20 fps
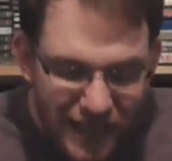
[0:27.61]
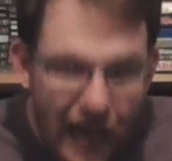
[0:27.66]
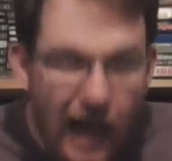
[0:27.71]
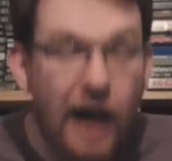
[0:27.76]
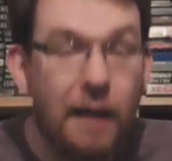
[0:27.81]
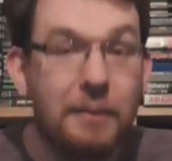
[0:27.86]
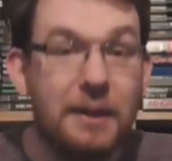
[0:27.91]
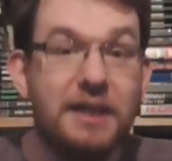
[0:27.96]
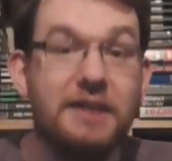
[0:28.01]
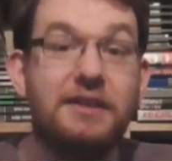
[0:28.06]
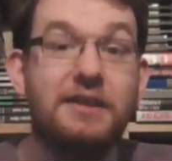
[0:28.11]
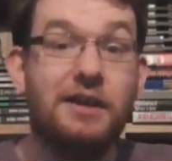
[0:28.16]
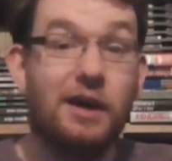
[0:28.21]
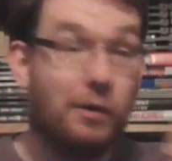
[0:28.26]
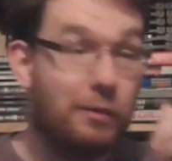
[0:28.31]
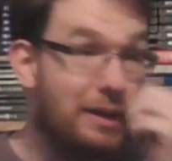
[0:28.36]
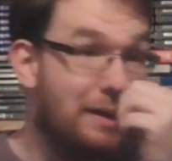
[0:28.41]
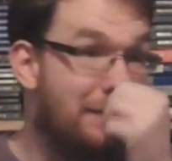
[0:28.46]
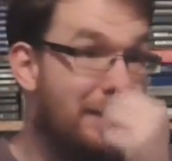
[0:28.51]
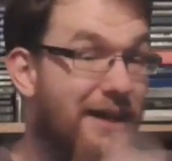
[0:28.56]
calm it
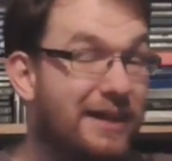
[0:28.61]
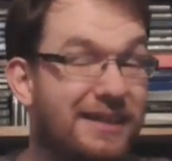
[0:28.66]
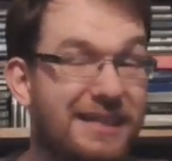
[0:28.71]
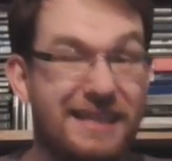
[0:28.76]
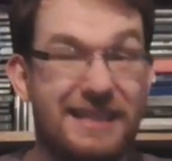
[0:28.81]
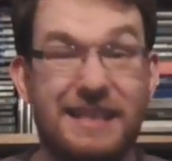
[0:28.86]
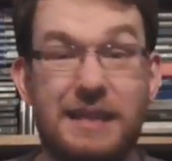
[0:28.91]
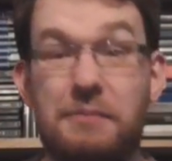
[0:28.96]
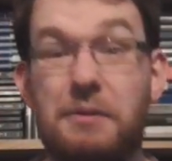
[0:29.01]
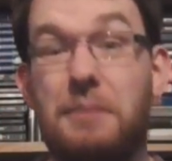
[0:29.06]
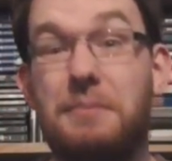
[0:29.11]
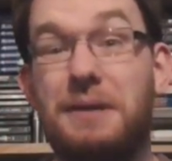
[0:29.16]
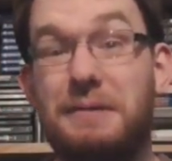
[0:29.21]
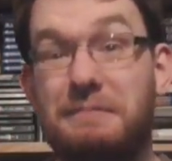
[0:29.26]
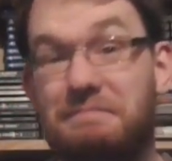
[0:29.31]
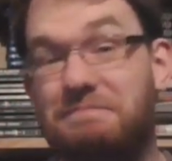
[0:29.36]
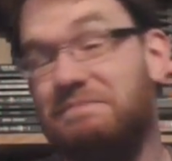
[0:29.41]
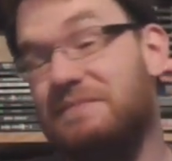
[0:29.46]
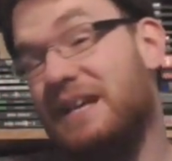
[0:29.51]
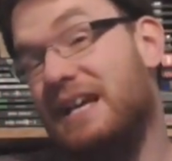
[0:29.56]
a wee bit. You know what I
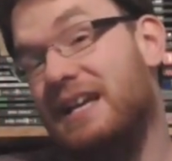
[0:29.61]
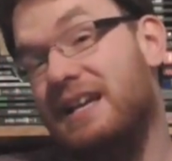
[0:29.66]
mean?